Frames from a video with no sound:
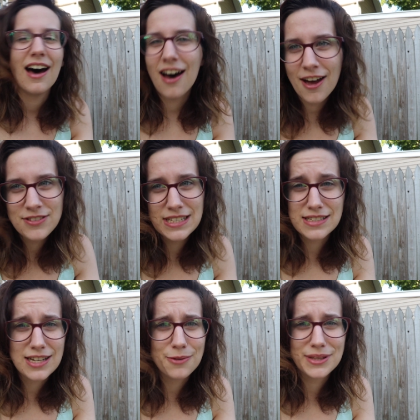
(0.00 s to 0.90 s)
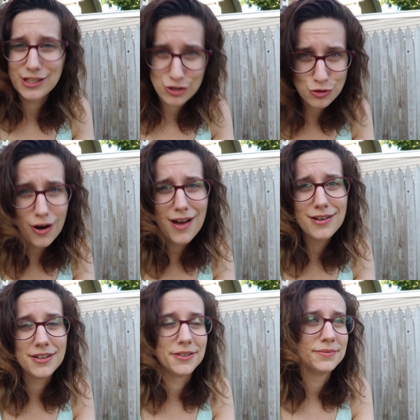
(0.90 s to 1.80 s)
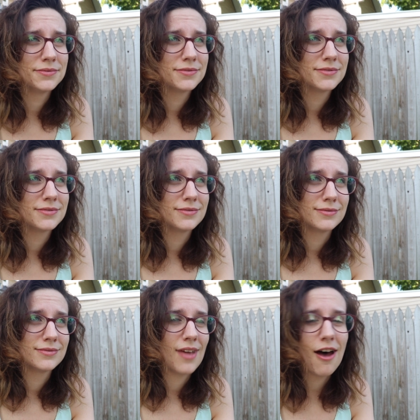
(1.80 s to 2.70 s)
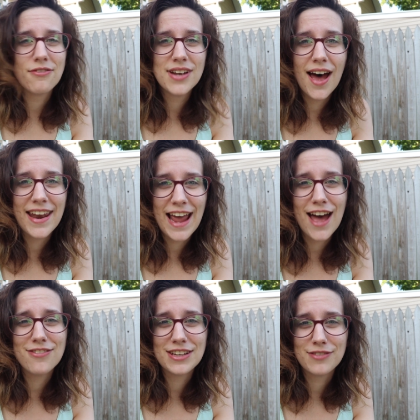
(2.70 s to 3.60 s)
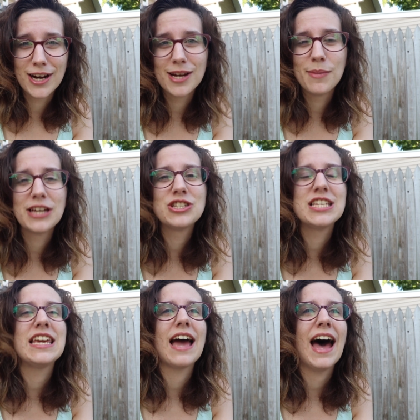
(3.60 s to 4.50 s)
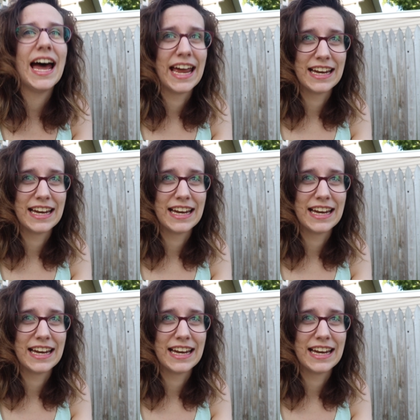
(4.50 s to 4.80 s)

often deal with the struggle of not having very much T I,